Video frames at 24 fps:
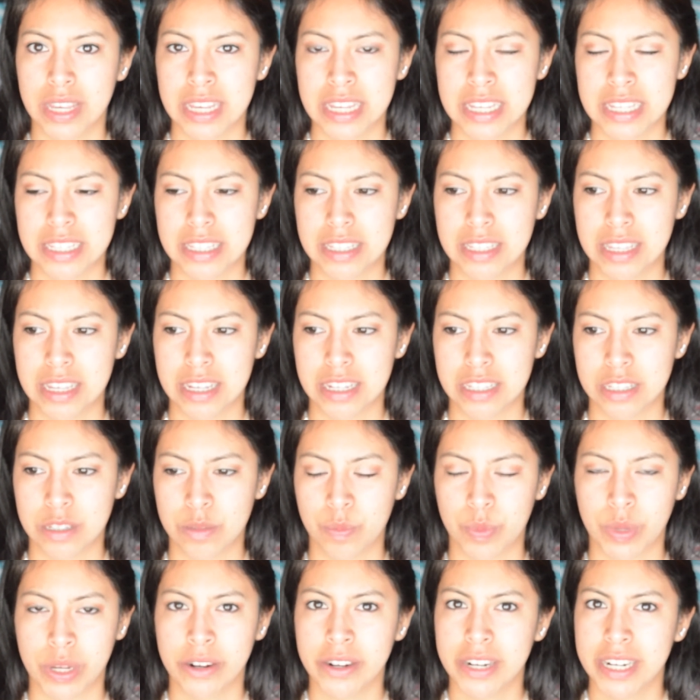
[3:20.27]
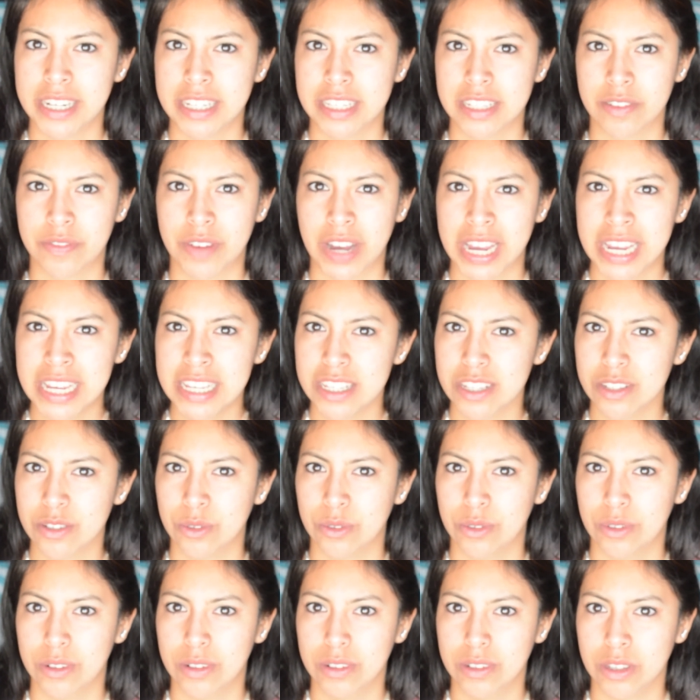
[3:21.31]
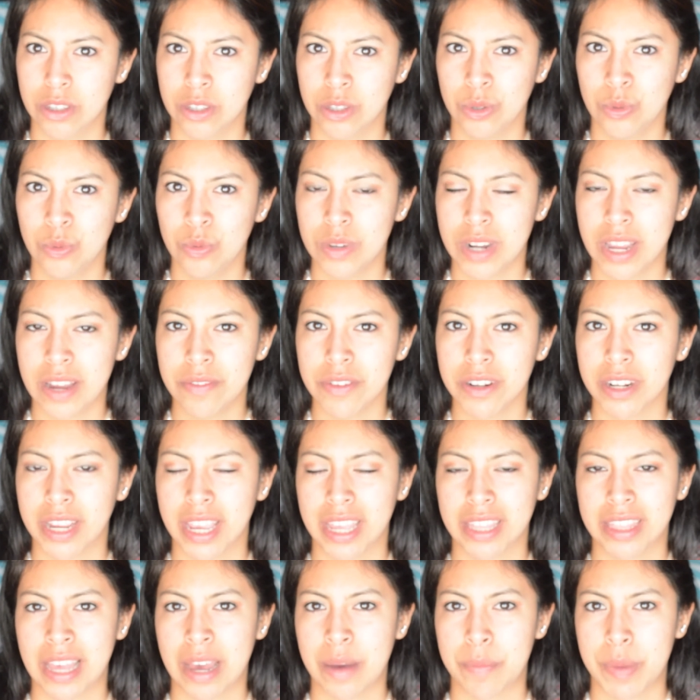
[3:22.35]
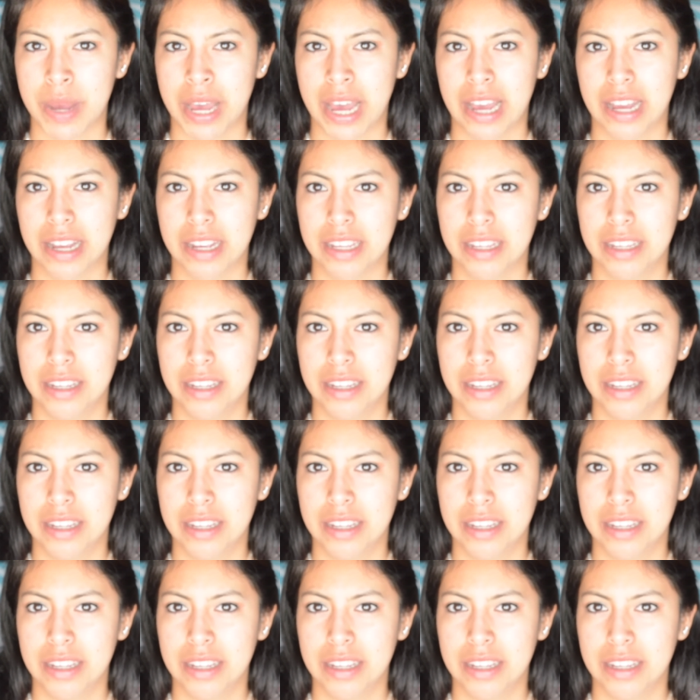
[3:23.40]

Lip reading: is the experience of high school. You never get that back.